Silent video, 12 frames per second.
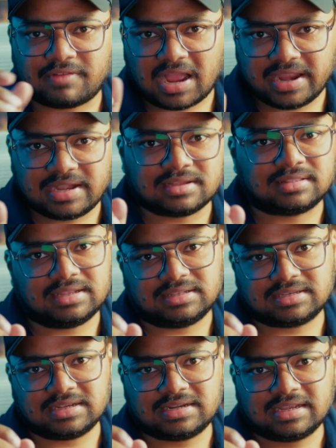of ideas
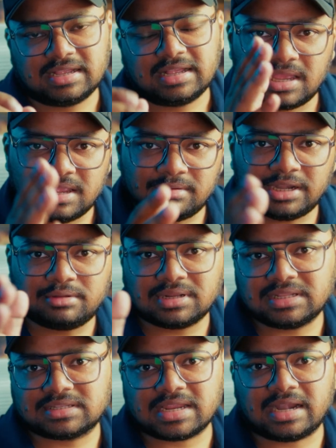instead. You need to
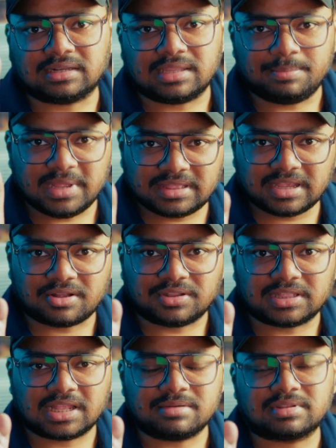understand the basic
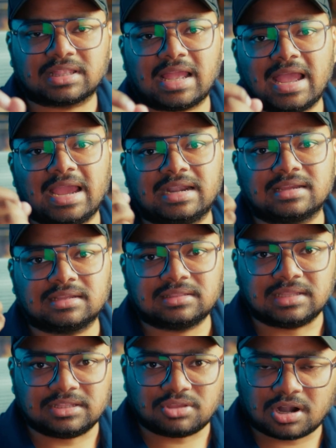concepts and
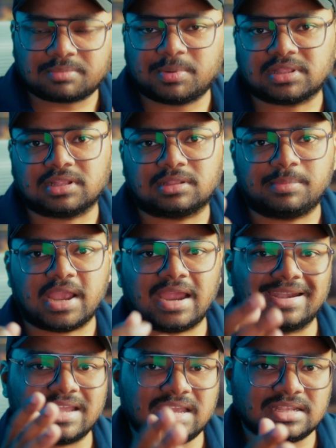the thought process
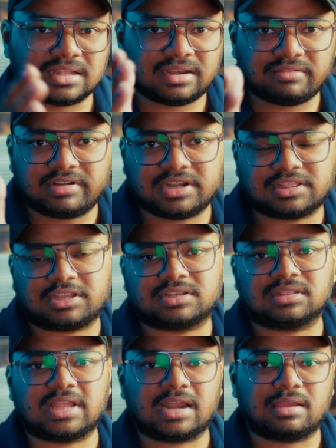behind each and every
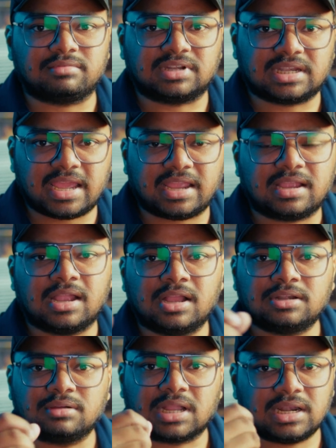decision that I would take
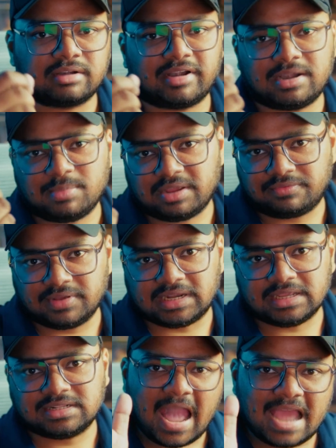to color grade my
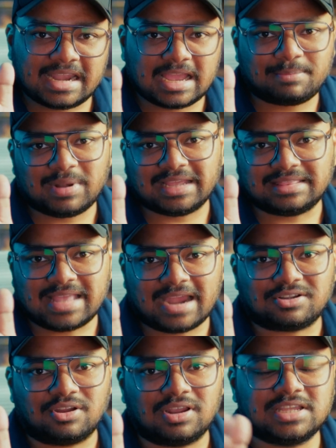footage and apply
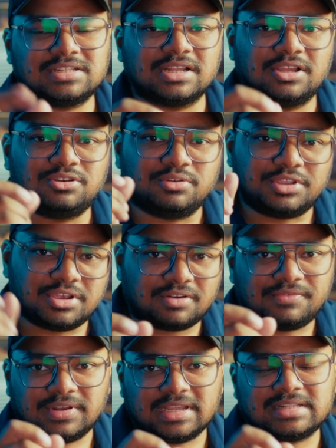that knowledge to
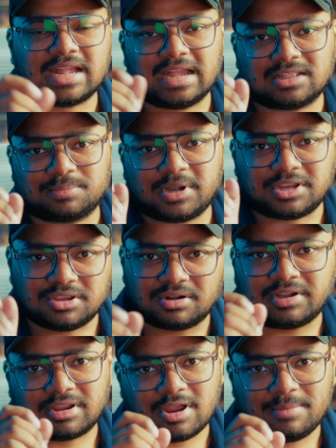your footage as per
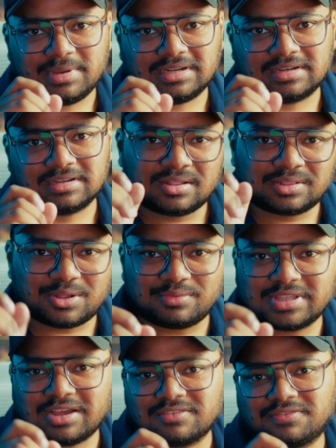your requirement. So
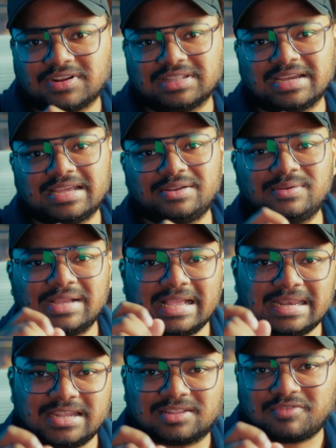without further ado,
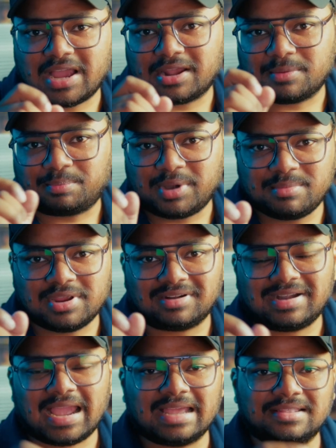let's fire up
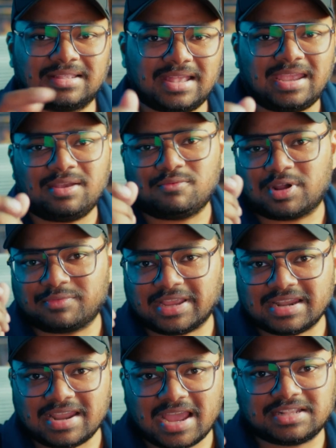Premiere and see what we
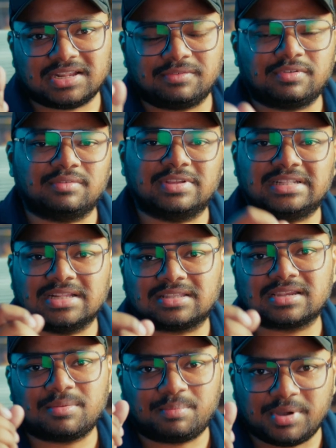can achieve with
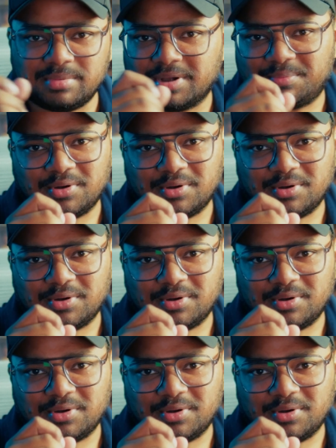just Premiere